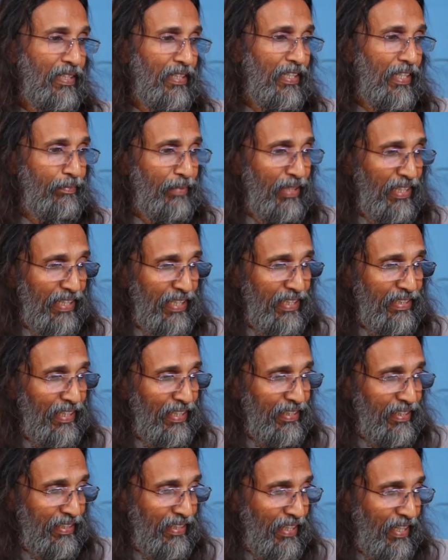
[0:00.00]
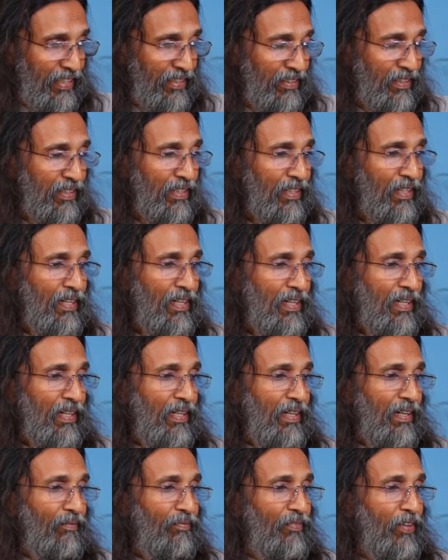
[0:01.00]
Let me read that again.
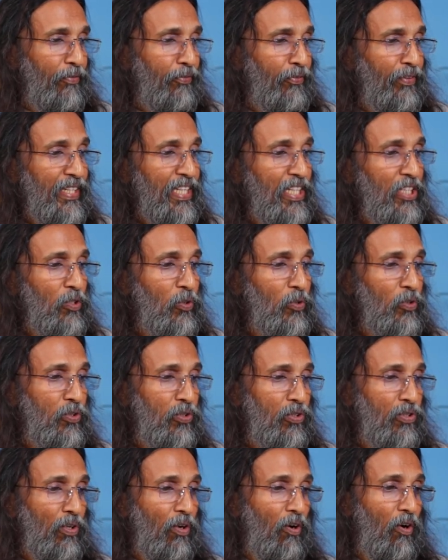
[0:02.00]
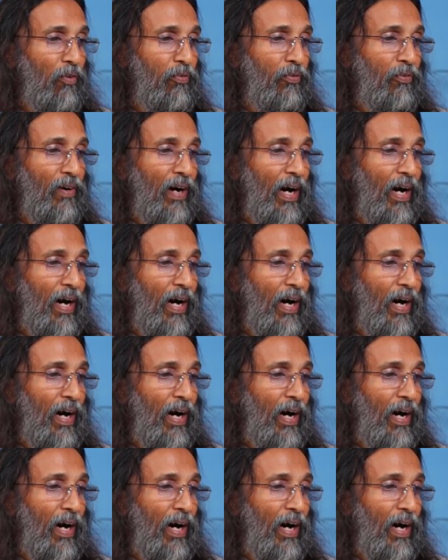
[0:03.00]
The free use of